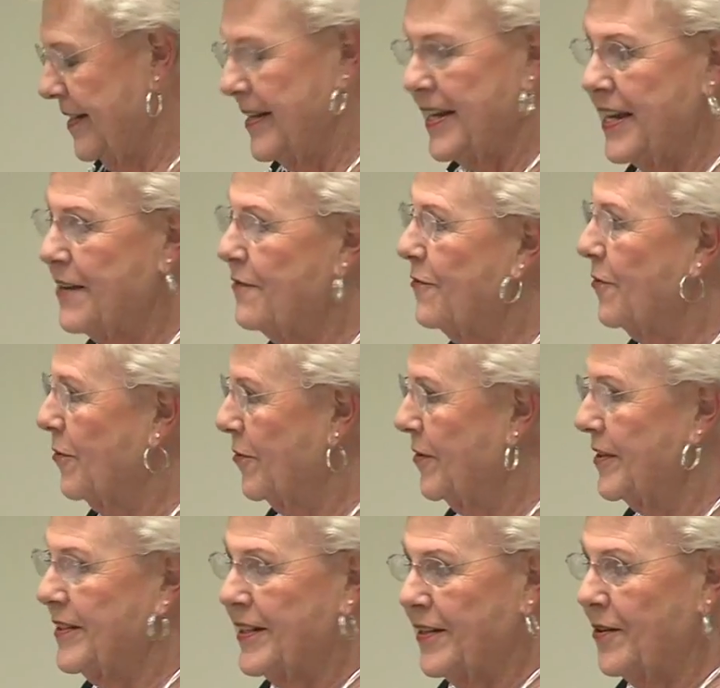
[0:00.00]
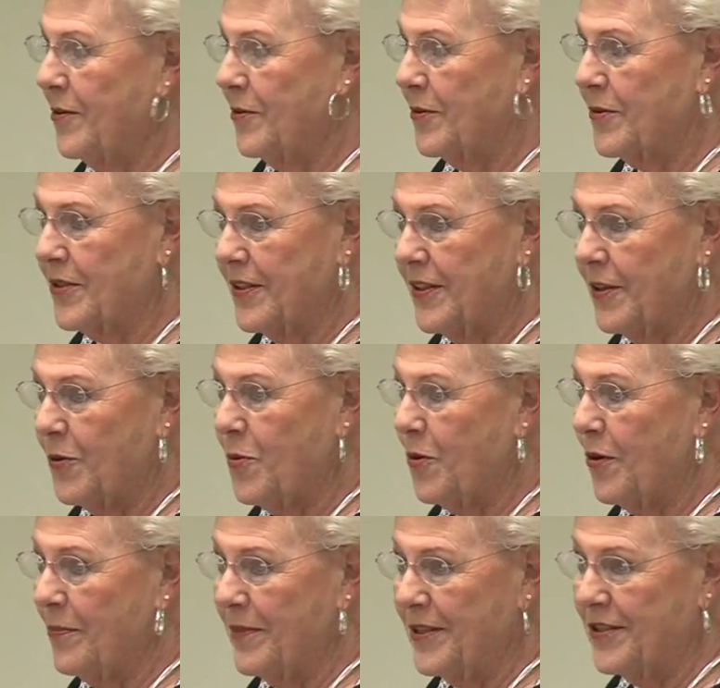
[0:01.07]
county commissioners will consider the
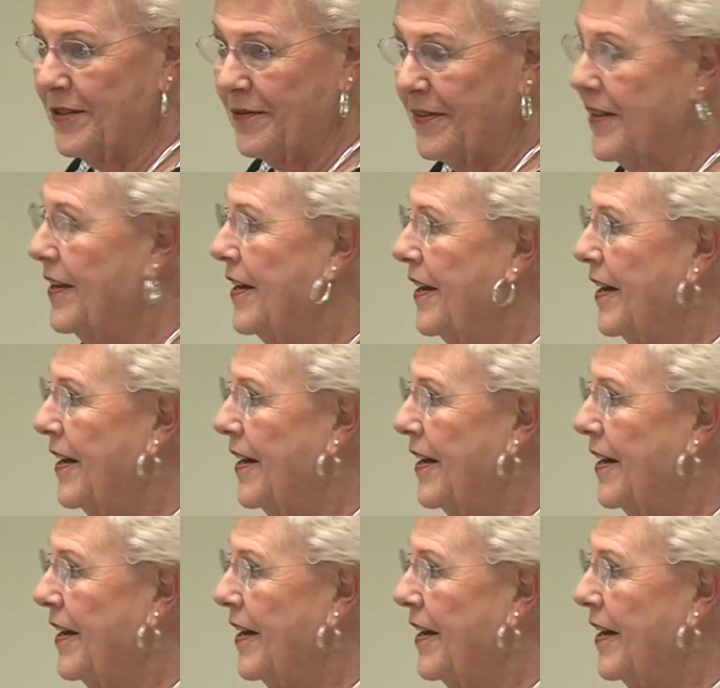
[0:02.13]
proposal,